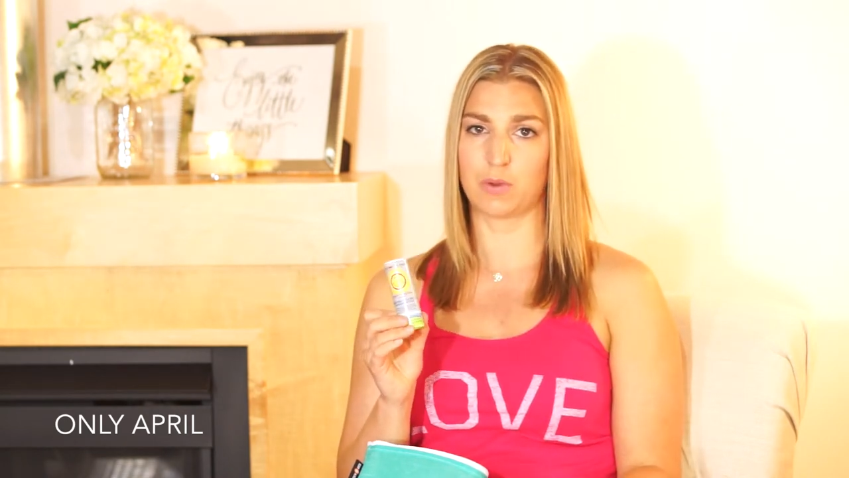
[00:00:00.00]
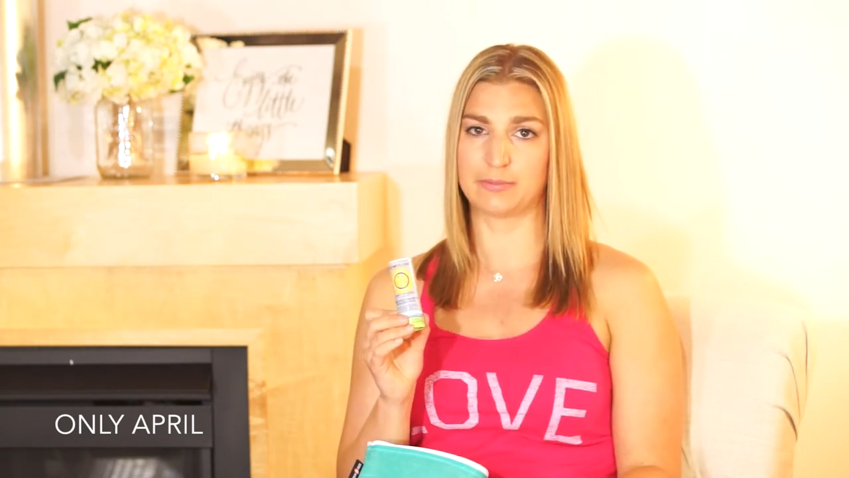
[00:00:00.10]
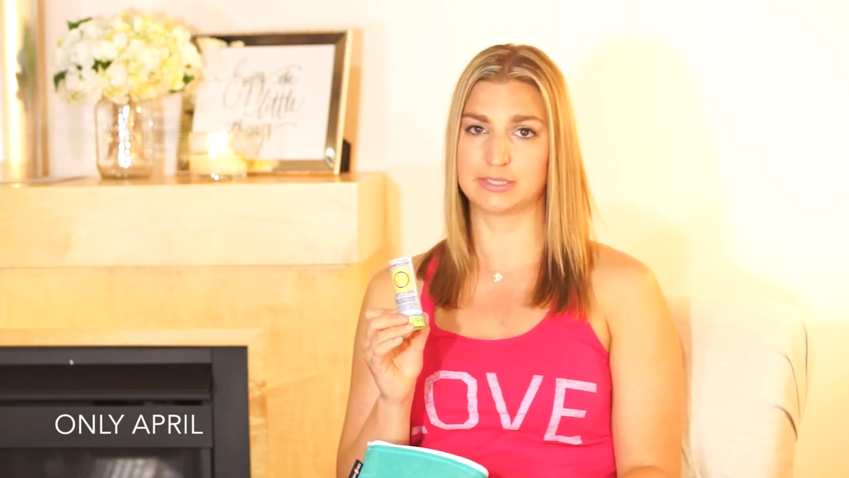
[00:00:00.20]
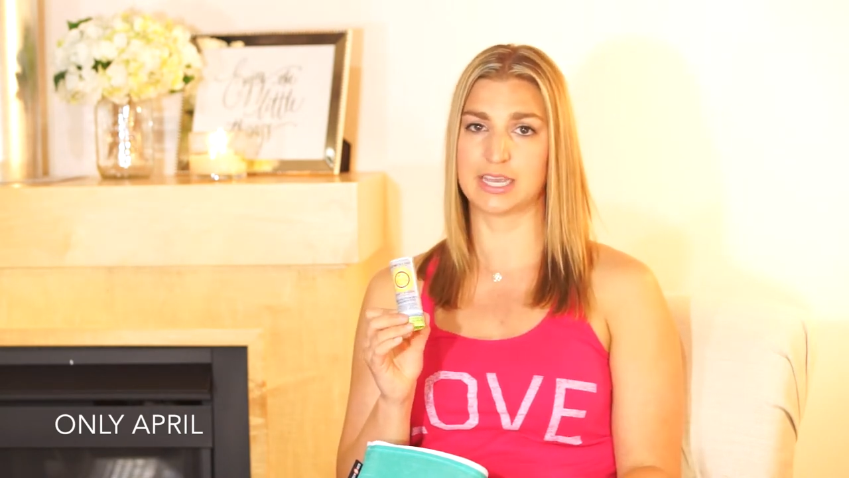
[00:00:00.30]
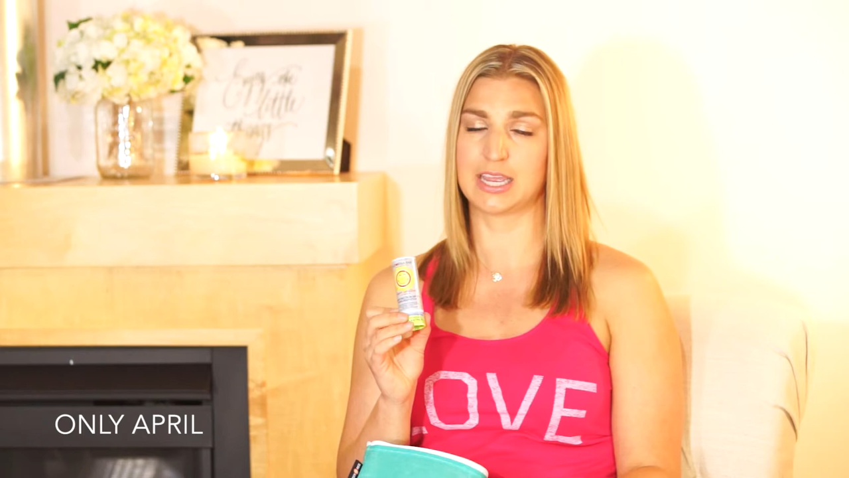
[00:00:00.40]

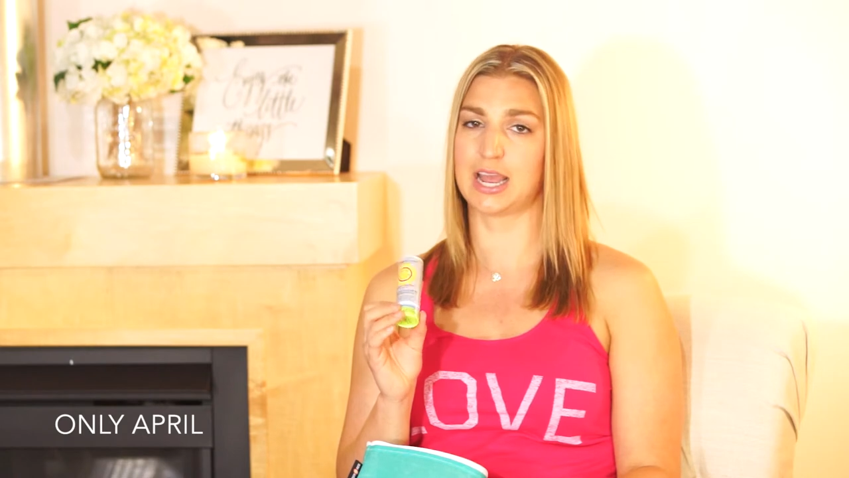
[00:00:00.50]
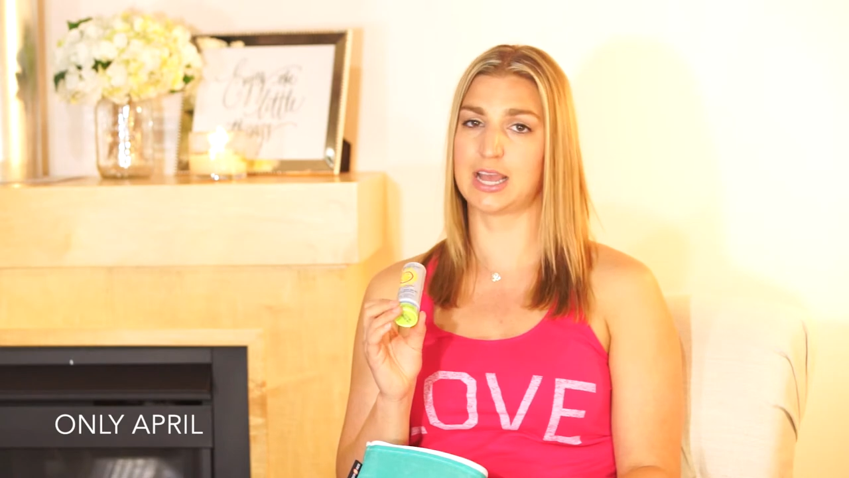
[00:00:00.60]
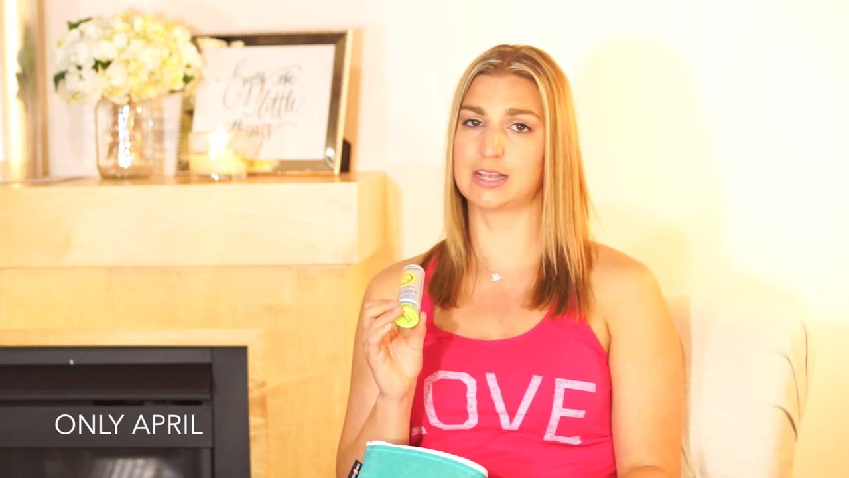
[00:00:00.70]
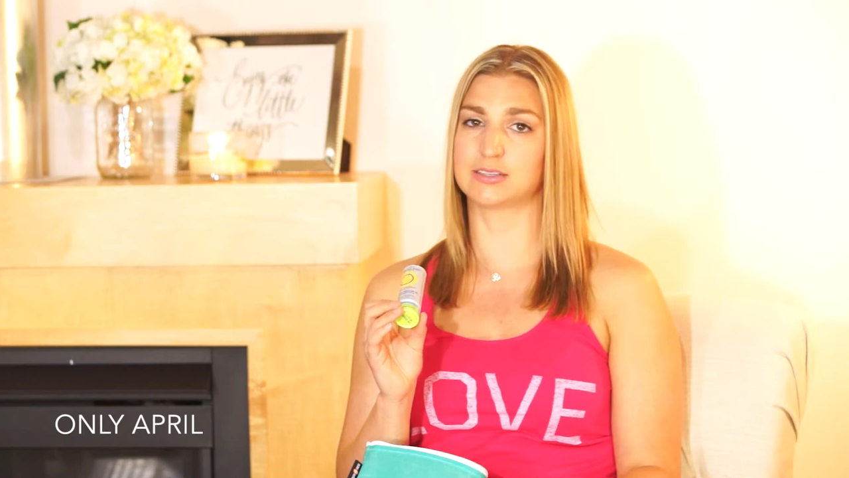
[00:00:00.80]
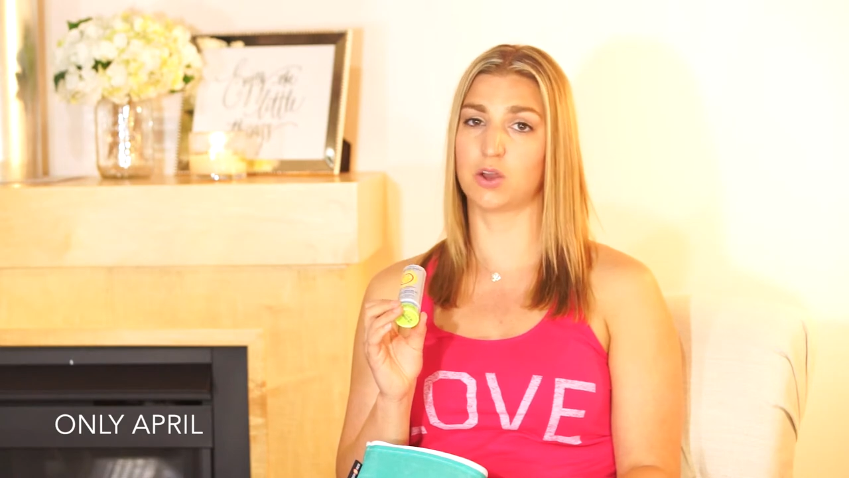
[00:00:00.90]
website
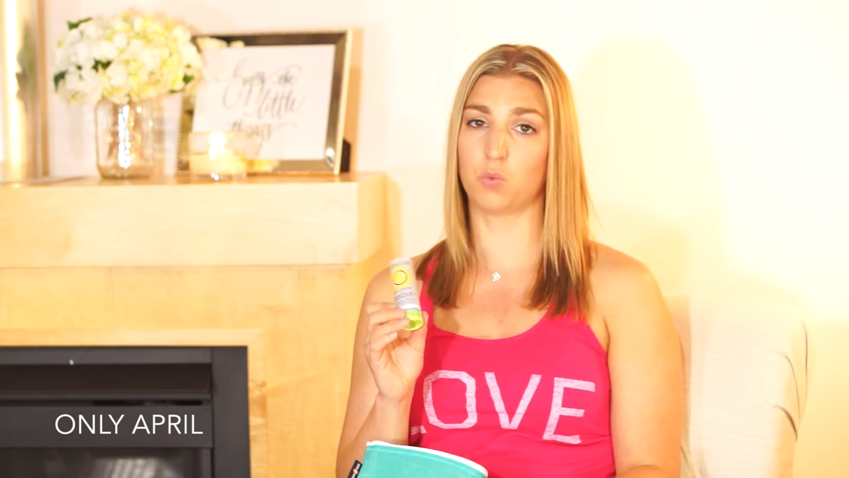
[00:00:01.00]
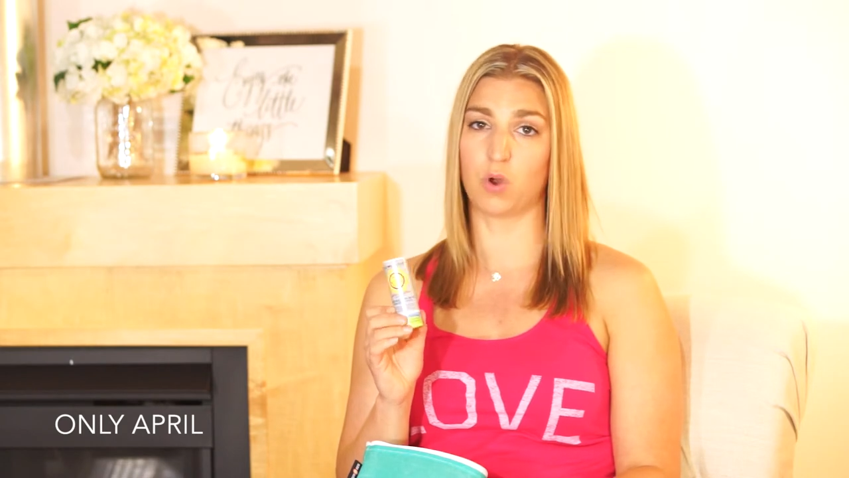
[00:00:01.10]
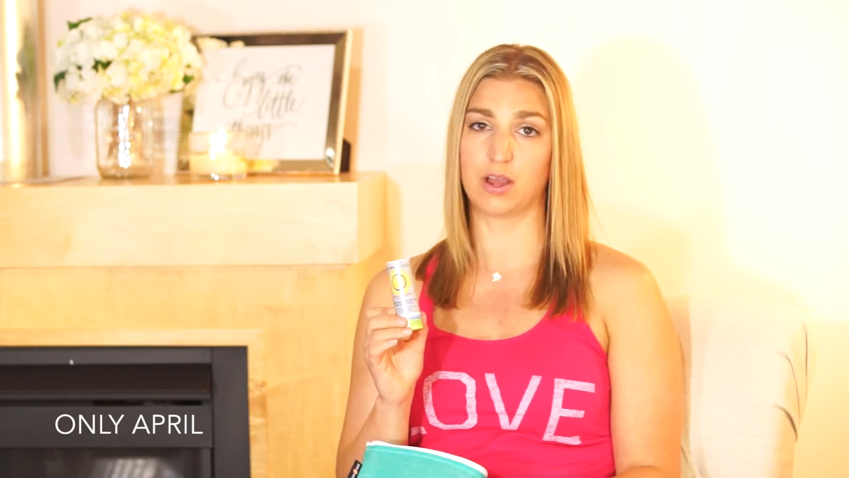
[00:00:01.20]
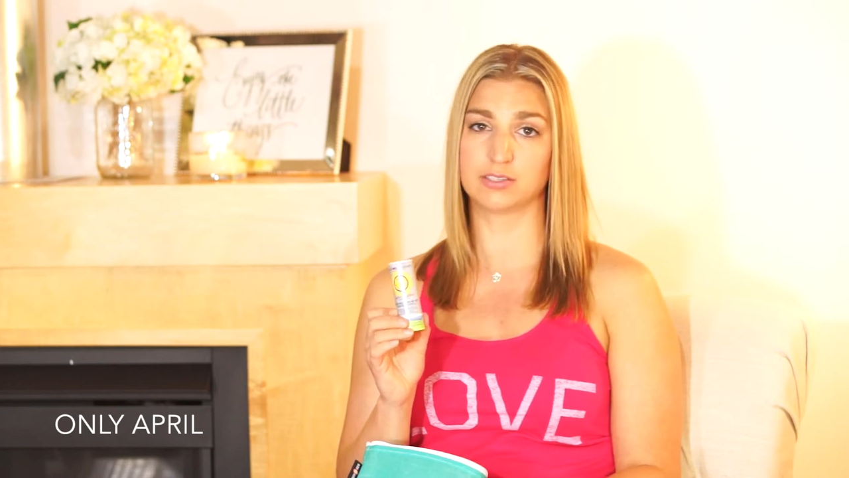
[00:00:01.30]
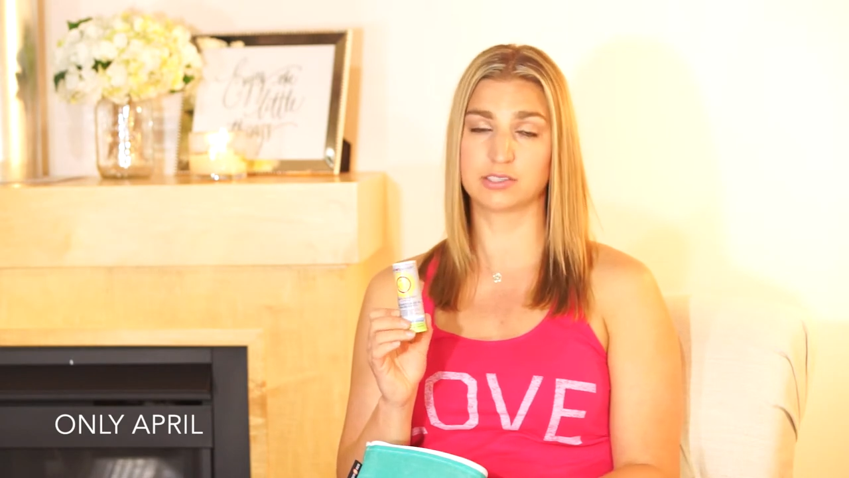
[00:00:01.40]
as a
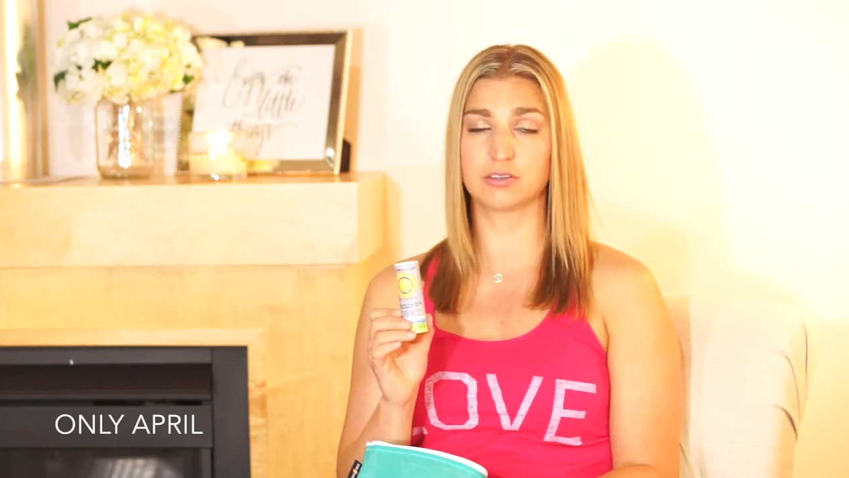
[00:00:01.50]
one,